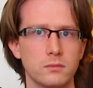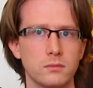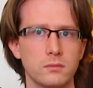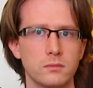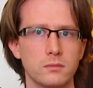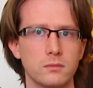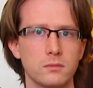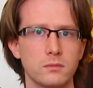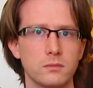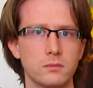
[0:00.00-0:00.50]

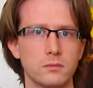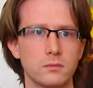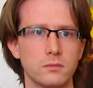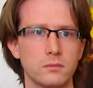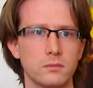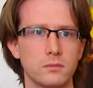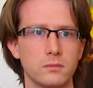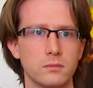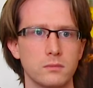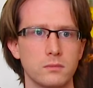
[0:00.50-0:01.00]

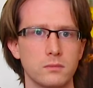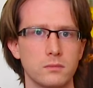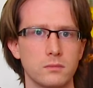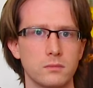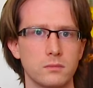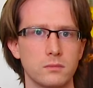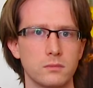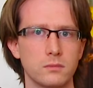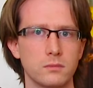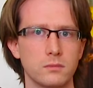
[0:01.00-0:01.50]

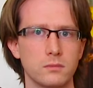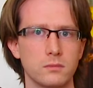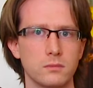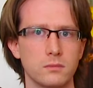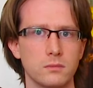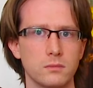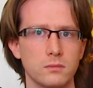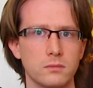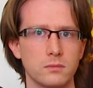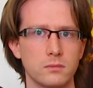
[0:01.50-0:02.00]

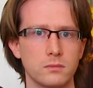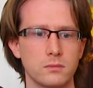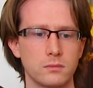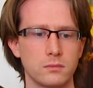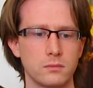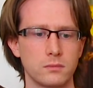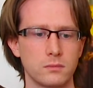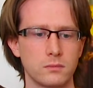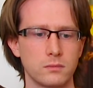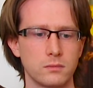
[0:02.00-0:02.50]

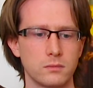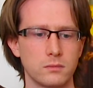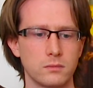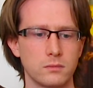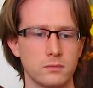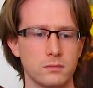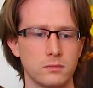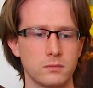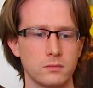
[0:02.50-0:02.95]
(not speaking)